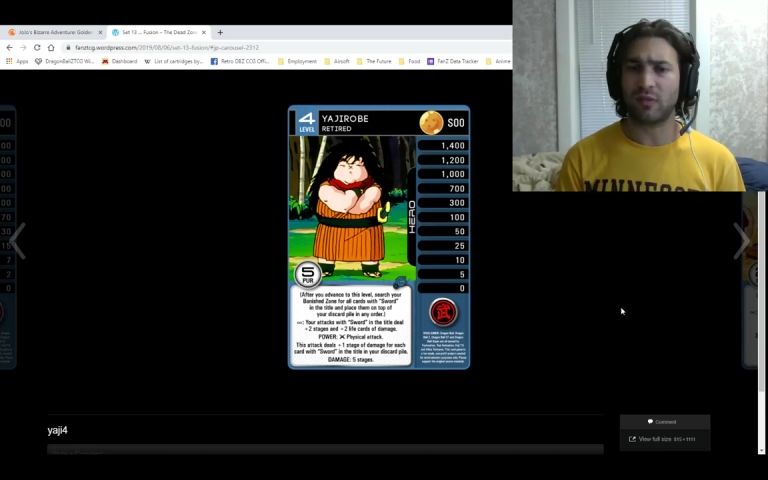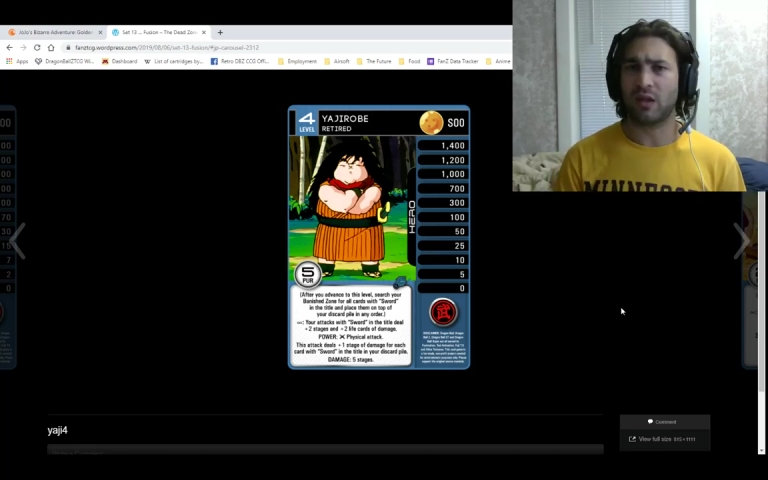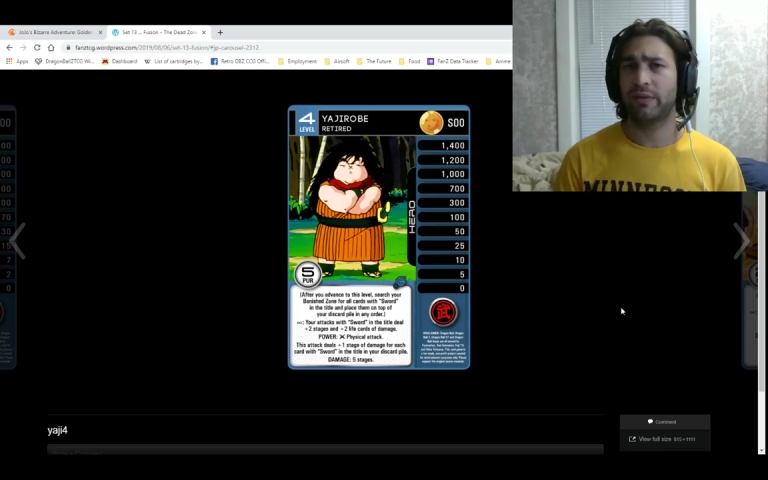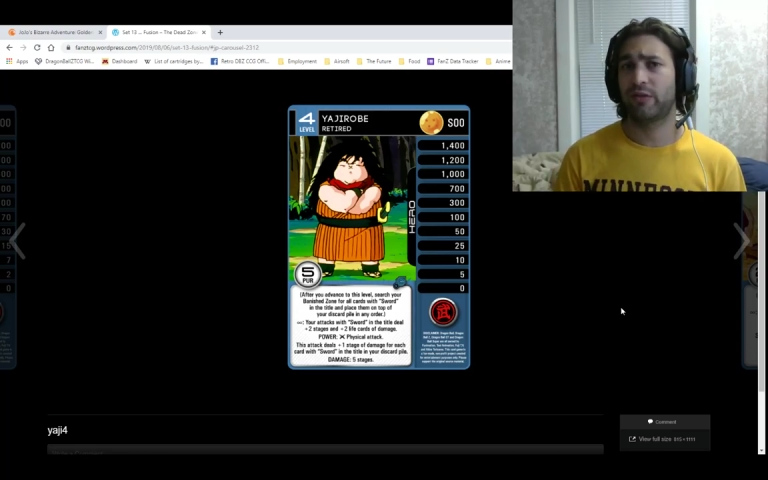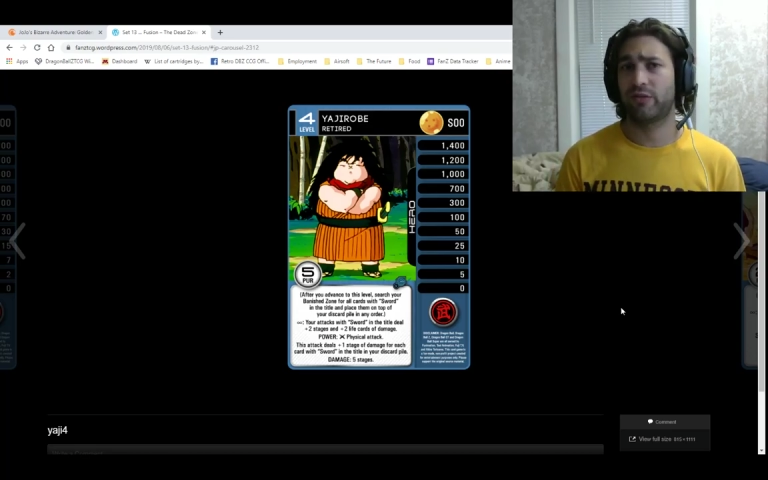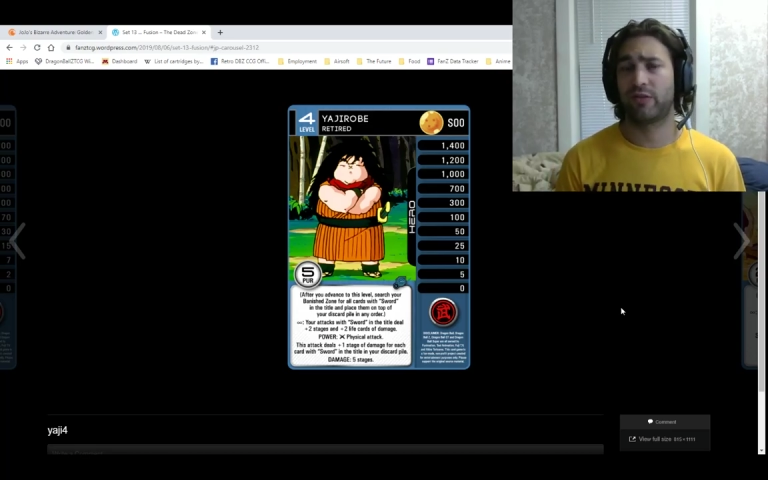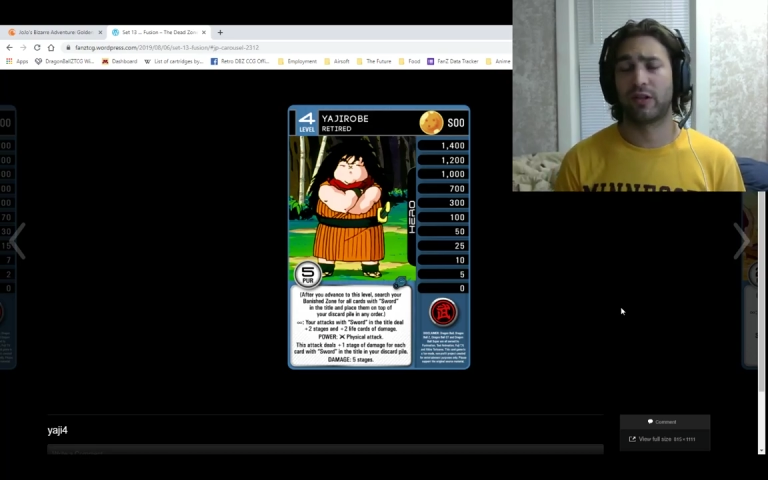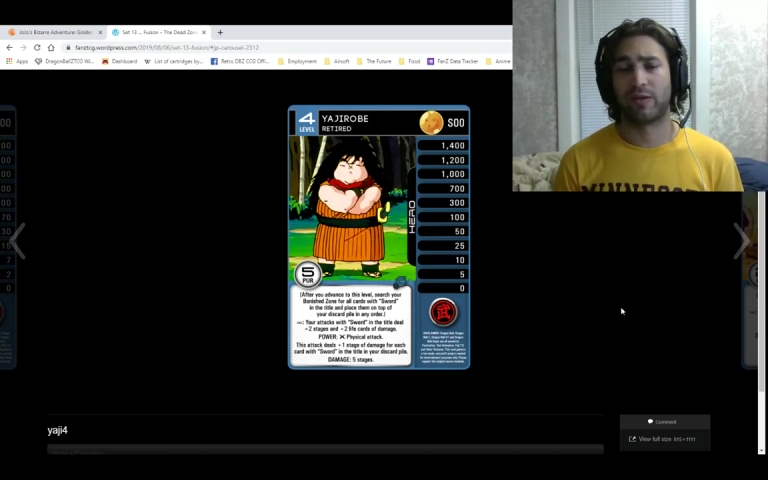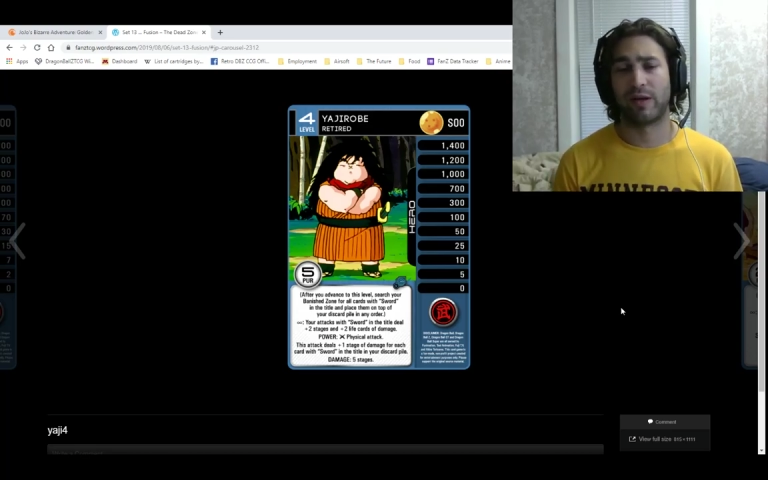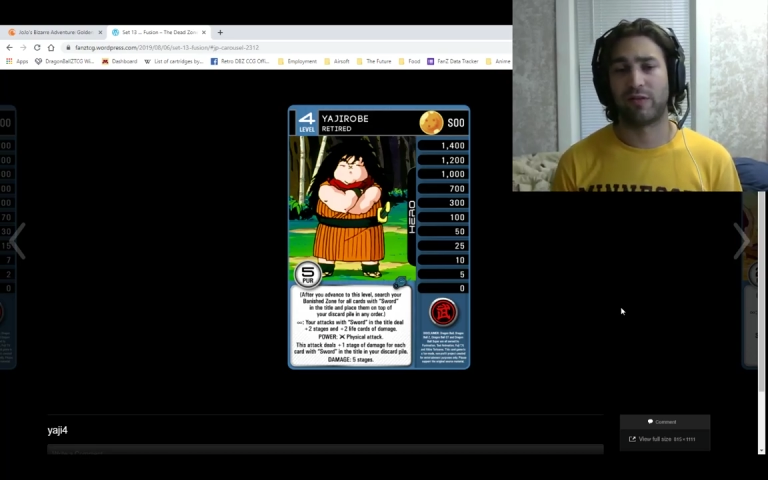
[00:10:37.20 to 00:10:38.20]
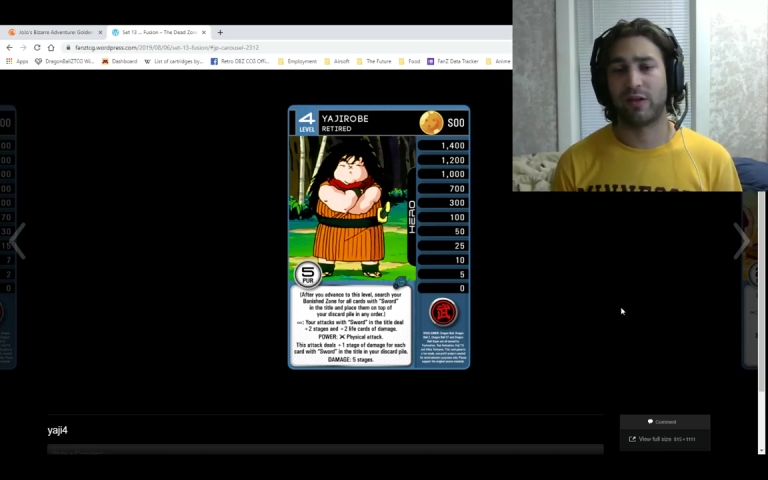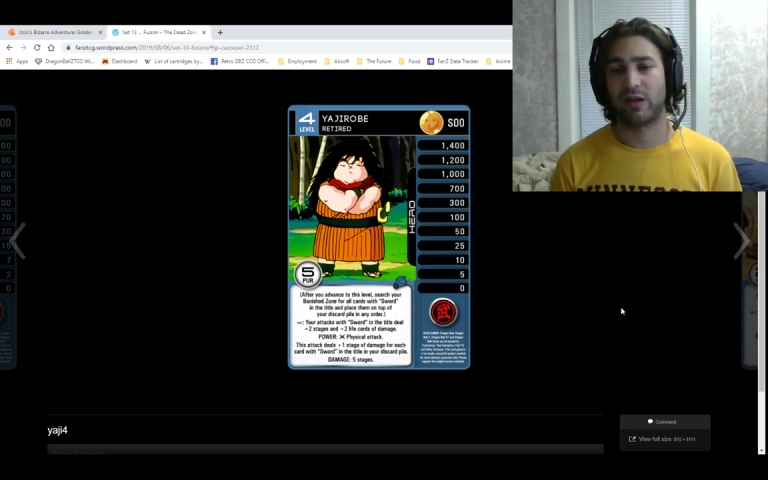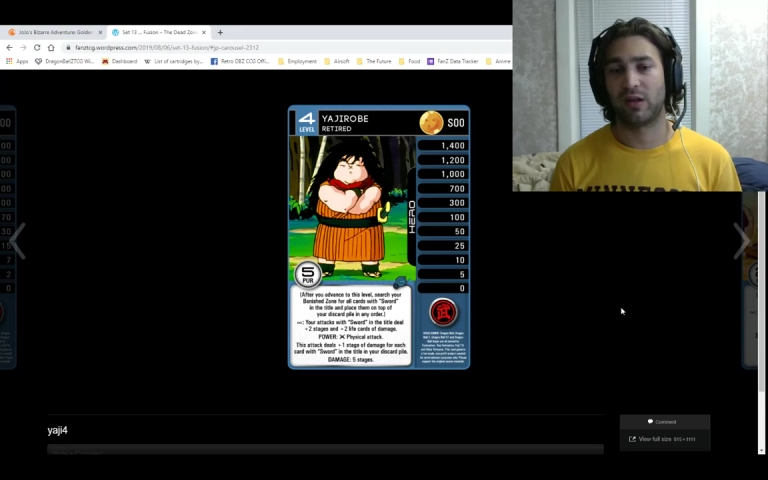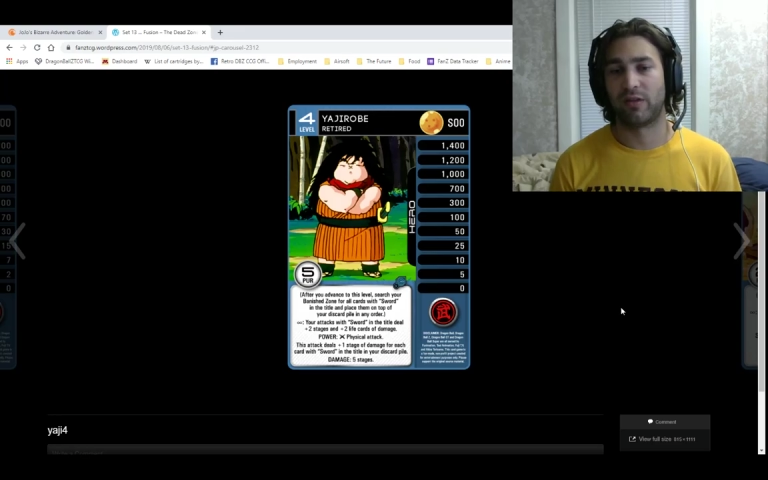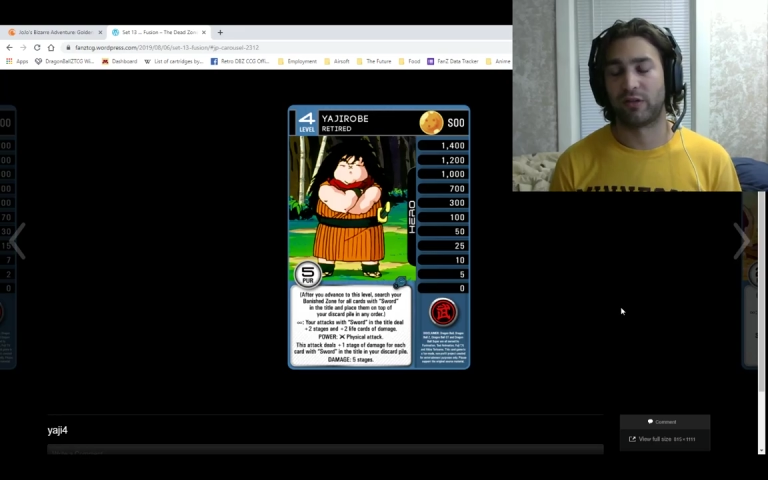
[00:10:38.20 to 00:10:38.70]
because of the low AT,
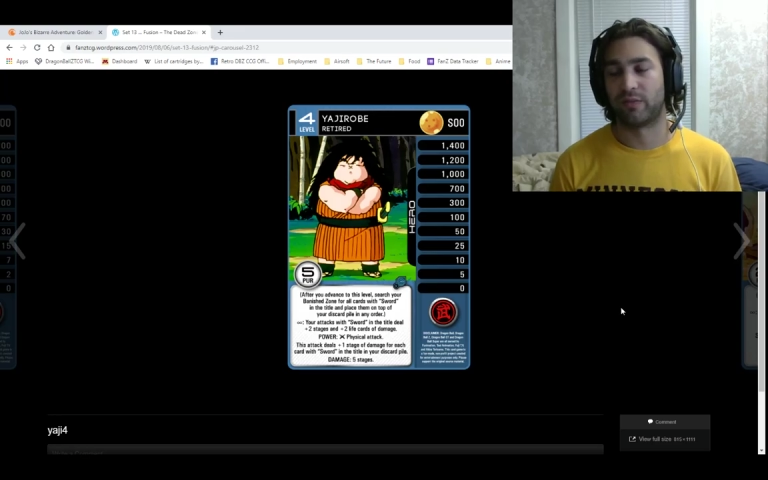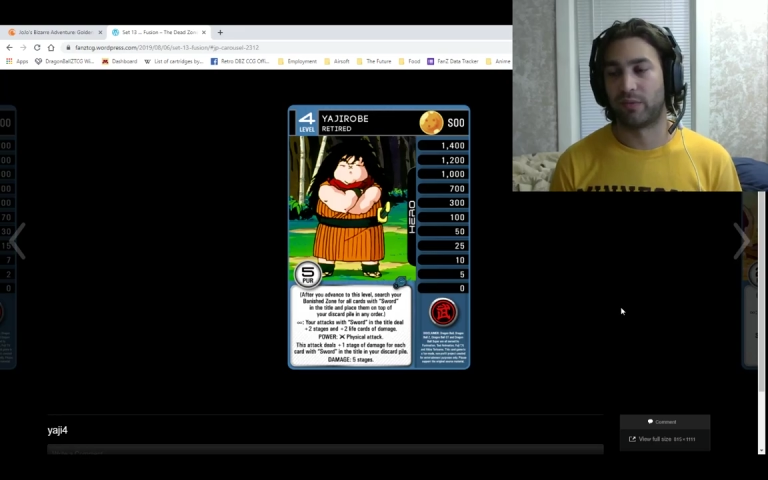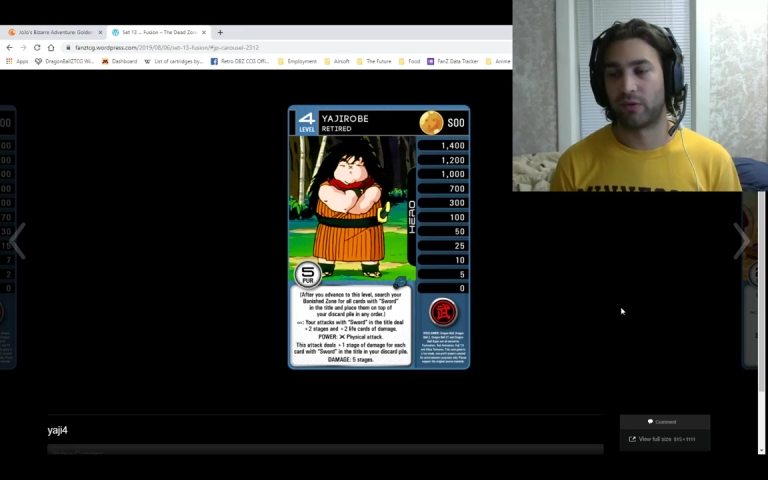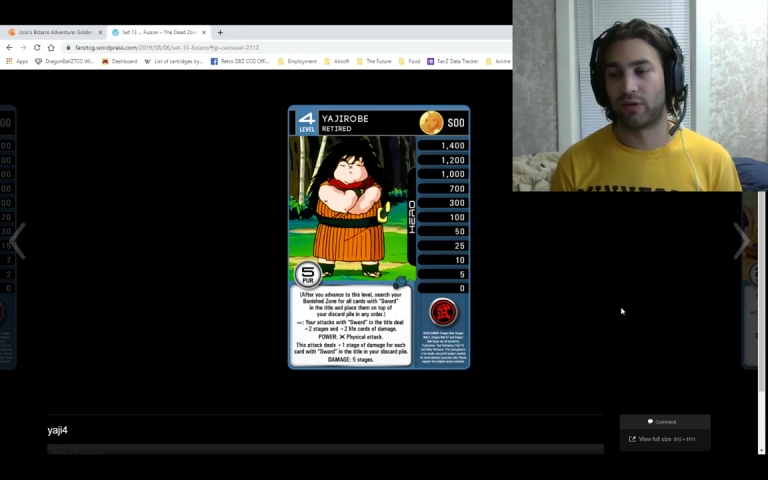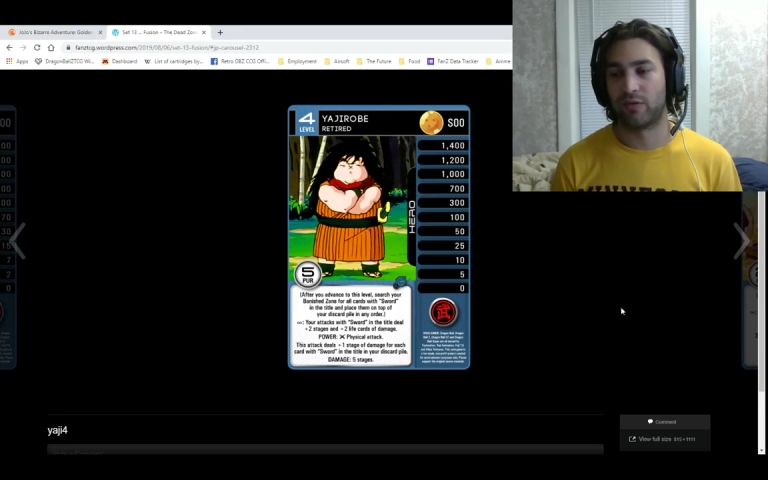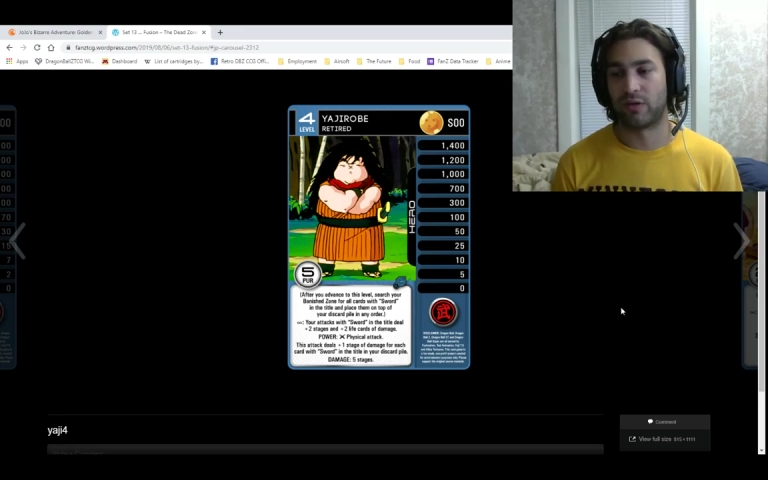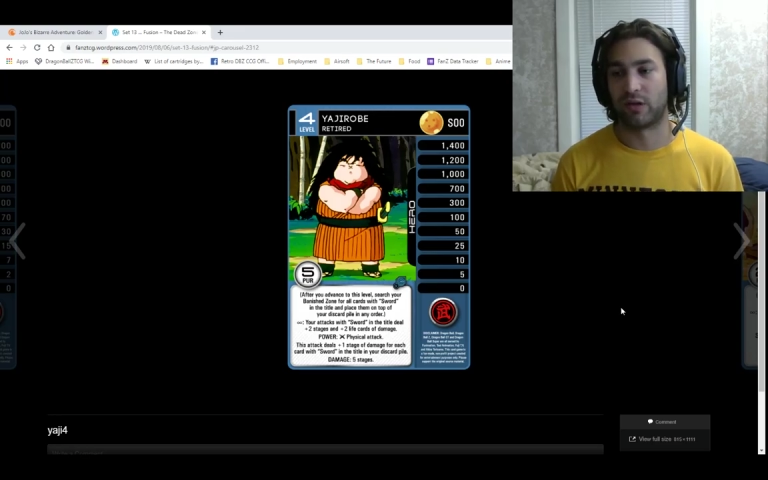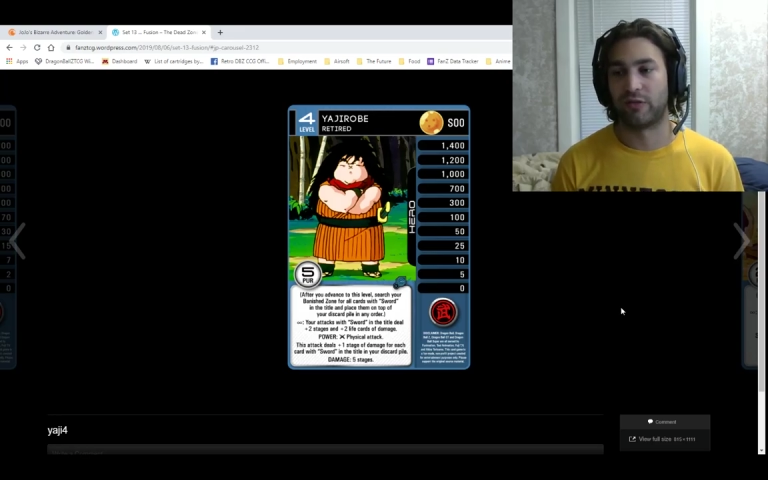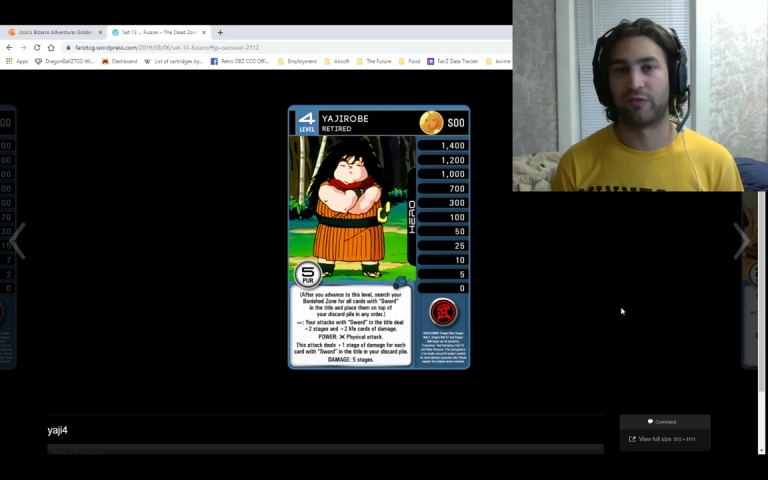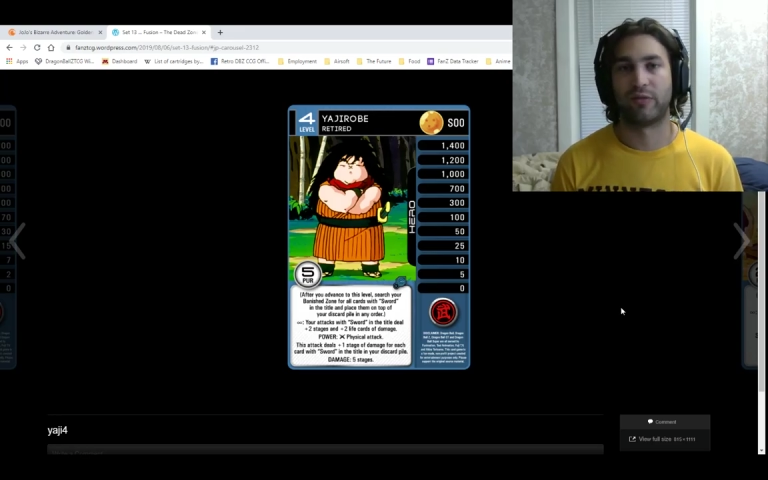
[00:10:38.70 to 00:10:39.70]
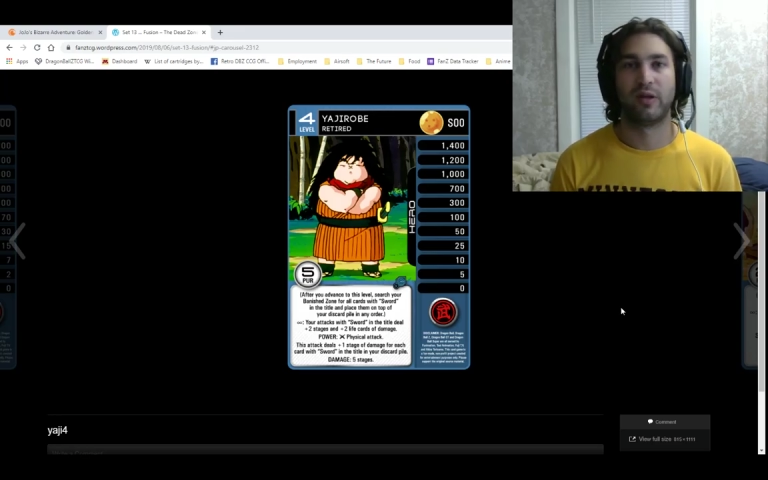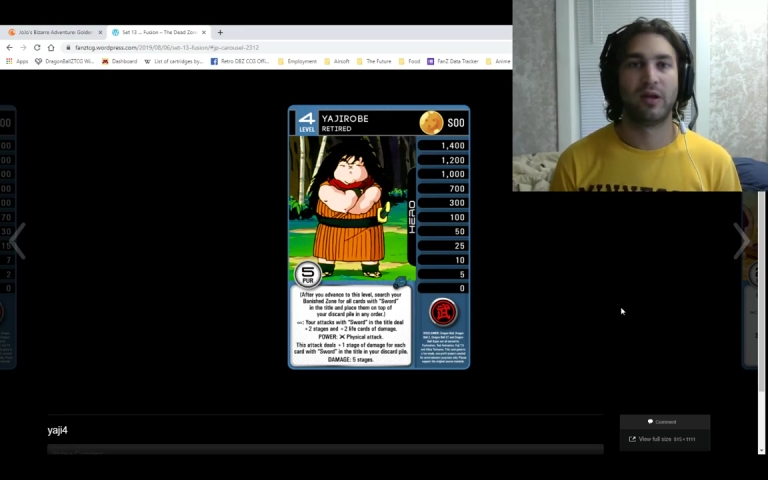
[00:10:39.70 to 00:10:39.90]
unlike Deborah, who can at least